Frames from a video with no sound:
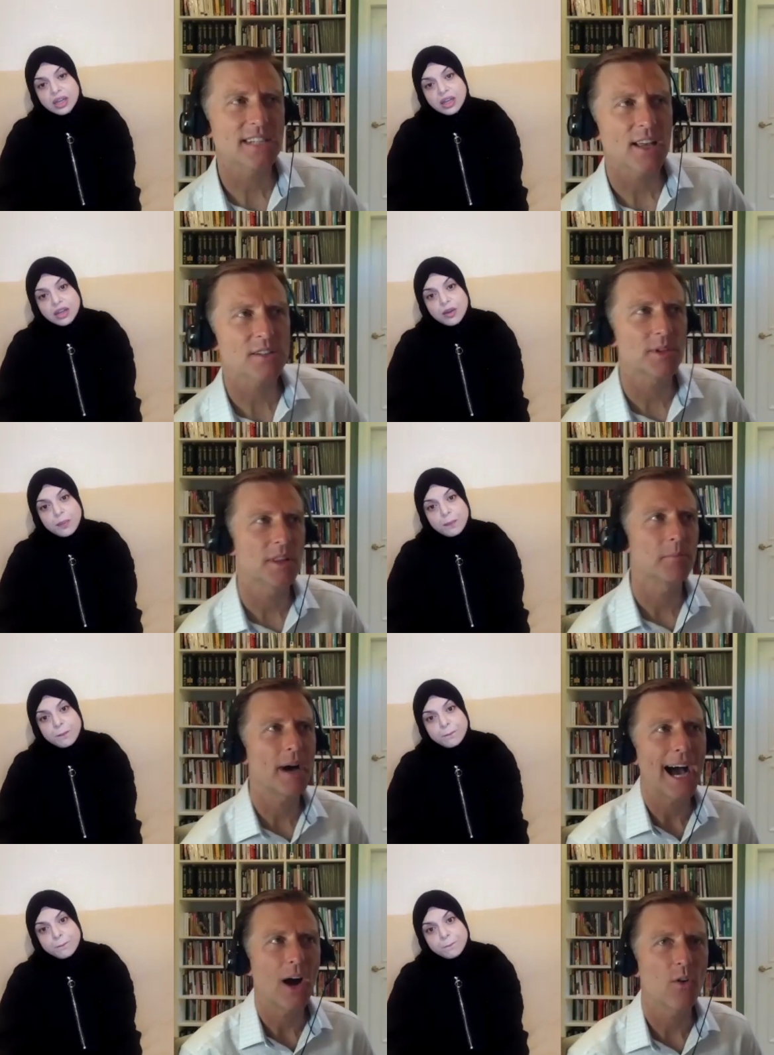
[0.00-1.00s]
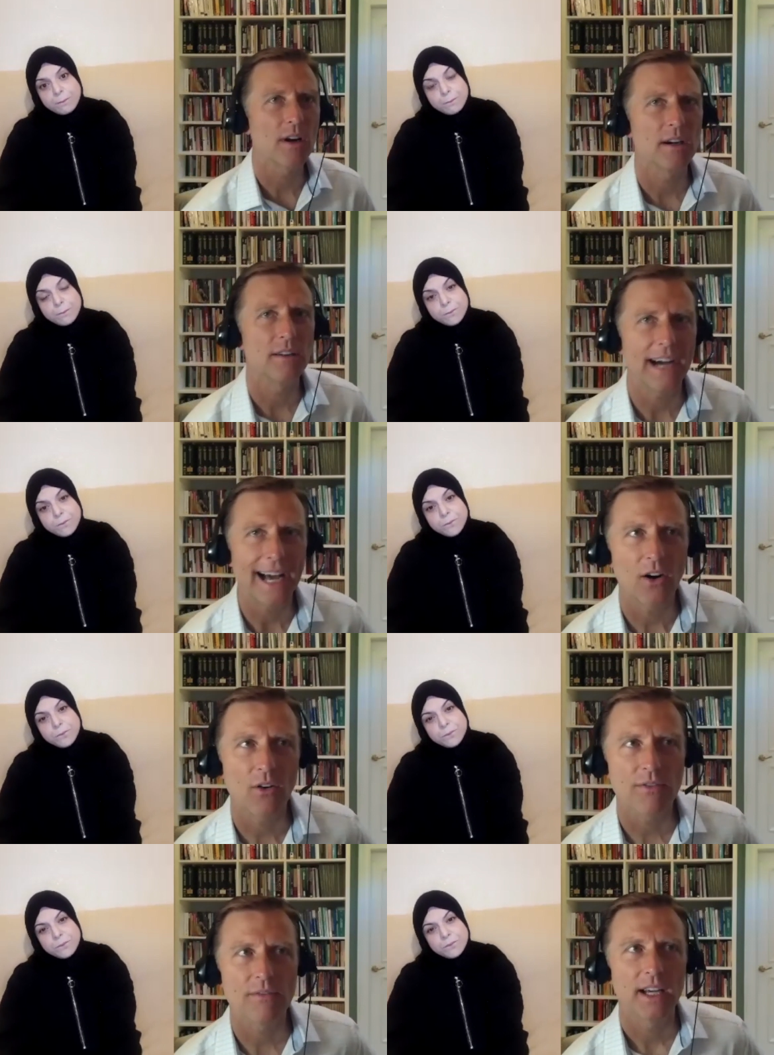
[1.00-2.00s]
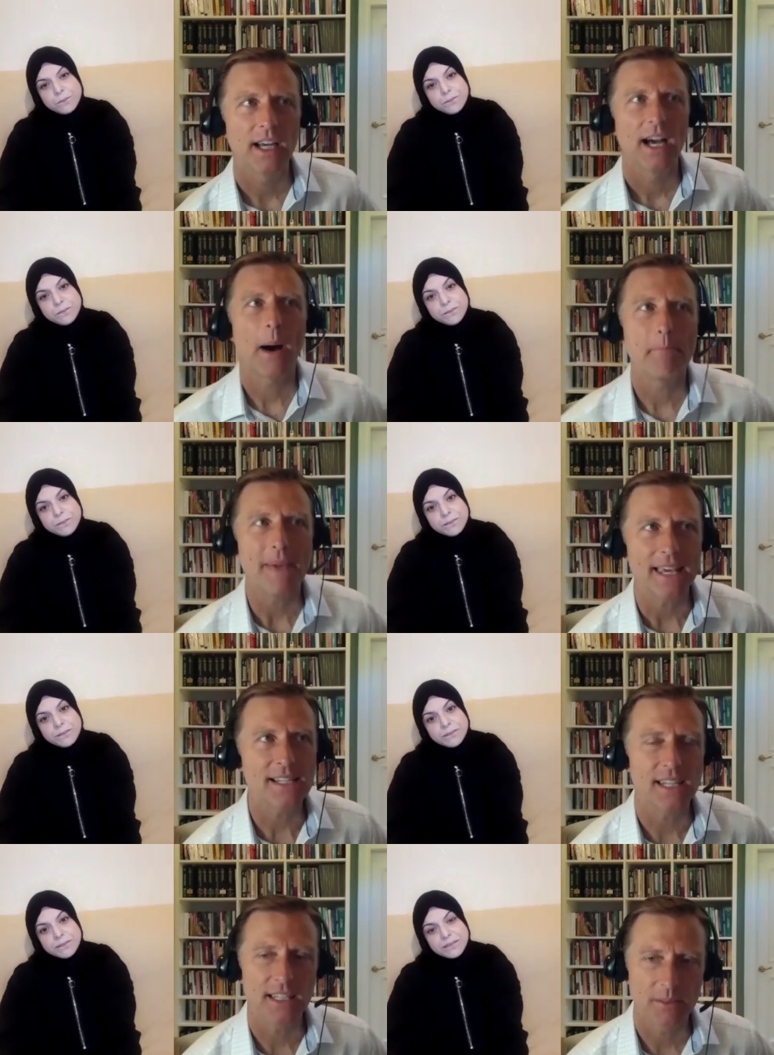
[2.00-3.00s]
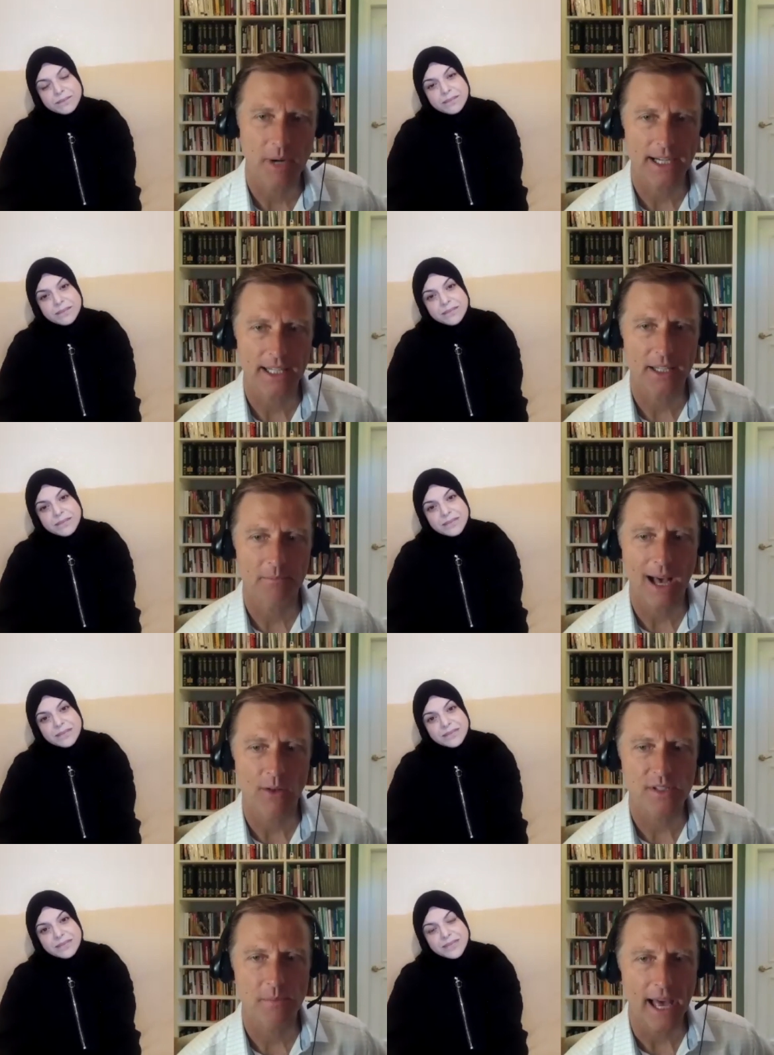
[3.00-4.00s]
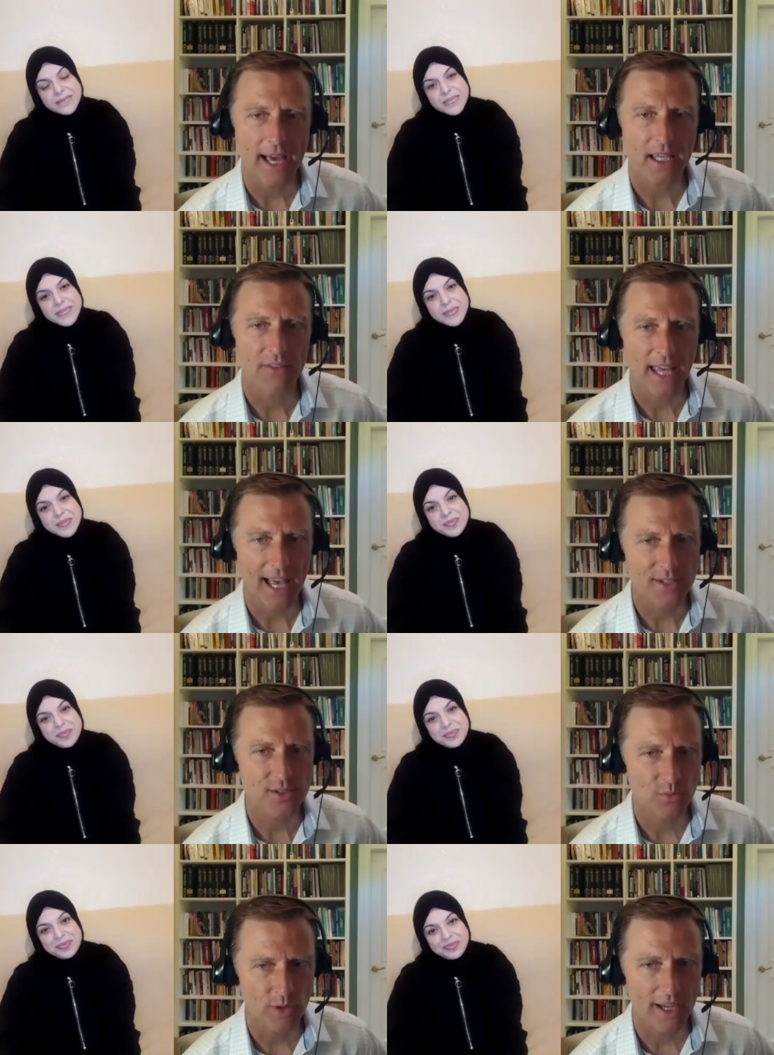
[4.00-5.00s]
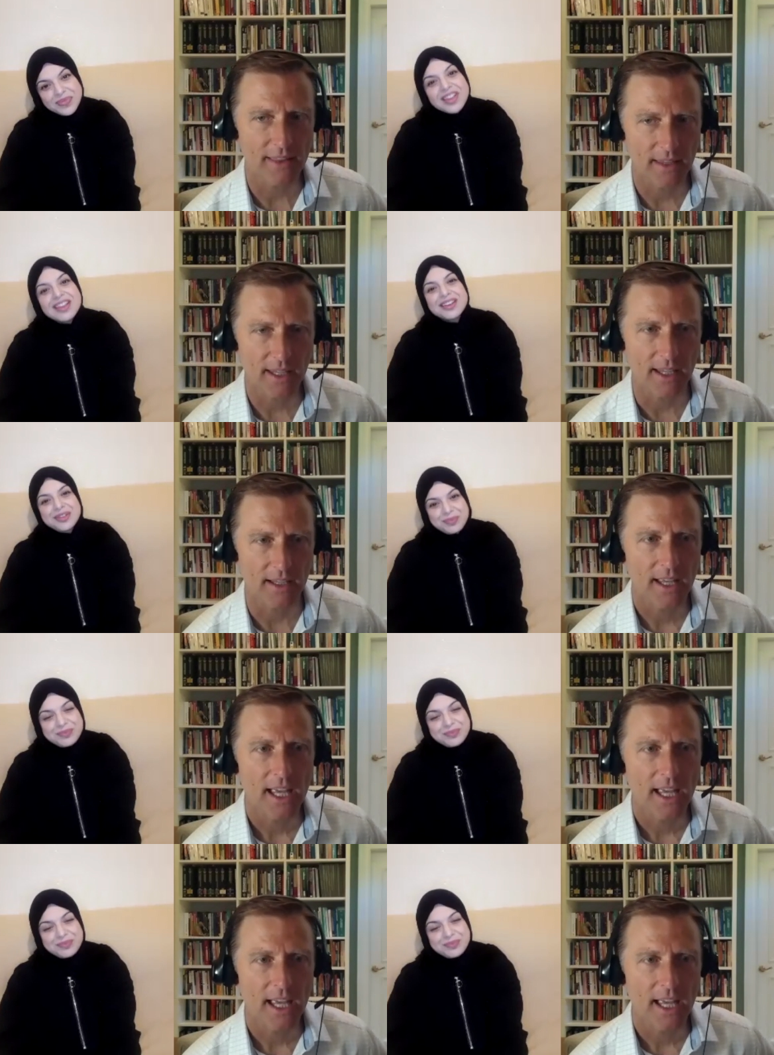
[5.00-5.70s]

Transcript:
Speaker 1: tells me the power of how amazing the body can bounce back if it has the right thing.